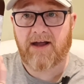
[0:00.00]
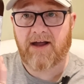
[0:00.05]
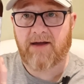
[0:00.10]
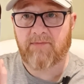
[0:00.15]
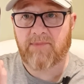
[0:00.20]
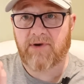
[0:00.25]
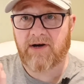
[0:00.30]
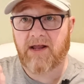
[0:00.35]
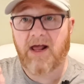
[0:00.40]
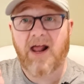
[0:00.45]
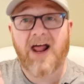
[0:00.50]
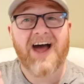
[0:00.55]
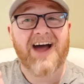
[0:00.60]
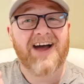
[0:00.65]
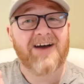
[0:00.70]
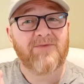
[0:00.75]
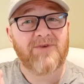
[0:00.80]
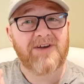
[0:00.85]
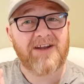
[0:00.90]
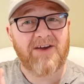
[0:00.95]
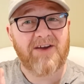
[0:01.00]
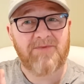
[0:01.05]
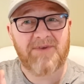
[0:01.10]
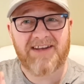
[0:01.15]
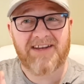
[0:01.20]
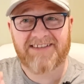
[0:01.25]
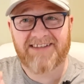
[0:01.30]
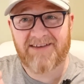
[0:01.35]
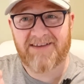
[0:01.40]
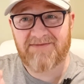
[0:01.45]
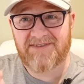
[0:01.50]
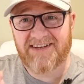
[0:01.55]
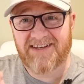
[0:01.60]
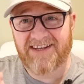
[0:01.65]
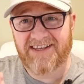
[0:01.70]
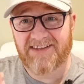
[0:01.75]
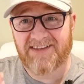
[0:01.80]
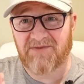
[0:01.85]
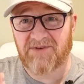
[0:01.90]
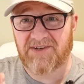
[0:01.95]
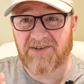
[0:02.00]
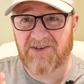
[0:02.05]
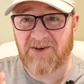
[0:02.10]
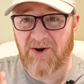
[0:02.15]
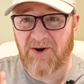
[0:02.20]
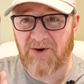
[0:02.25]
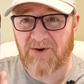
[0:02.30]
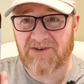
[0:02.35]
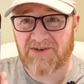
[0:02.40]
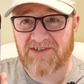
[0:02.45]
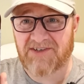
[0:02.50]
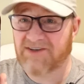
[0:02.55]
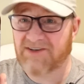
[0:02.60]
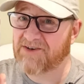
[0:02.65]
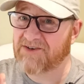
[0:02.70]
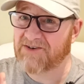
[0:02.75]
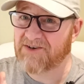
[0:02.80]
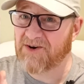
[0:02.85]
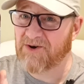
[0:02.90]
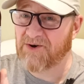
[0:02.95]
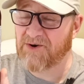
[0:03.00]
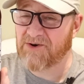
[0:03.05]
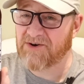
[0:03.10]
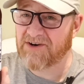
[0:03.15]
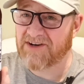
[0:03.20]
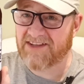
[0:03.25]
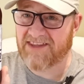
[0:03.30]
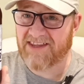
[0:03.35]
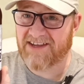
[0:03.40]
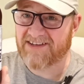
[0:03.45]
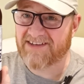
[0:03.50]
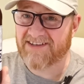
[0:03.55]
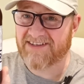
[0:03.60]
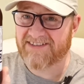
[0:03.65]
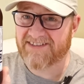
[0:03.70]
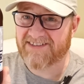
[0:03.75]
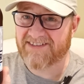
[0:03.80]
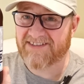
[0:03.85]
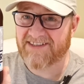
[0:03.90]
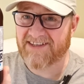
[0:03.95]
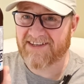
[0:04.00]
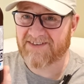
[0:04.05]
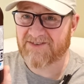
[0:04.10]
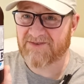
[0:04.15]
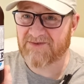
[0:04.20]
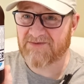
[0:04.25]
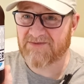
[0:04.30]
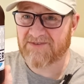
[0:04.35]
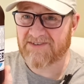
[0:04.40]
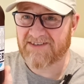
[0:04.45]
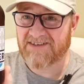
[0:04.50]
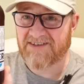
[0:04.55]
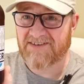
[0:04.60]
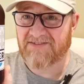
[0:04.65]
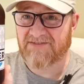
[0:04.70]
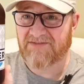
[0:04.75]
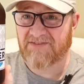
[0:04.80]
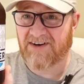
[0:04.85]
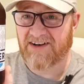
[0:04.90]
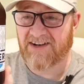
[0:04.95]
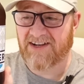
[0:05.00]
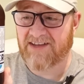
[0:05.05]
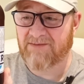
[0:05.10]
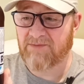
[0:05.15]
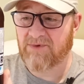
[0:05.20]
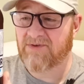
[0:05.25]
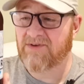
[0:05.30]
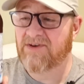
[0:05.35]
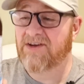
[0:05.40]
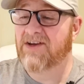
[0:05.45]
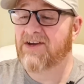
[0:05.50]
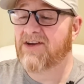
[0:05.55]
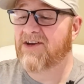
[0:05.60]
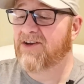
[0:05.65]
Amber. I wonder how many times you can get the word Yorkshire or York and that into the actual front label,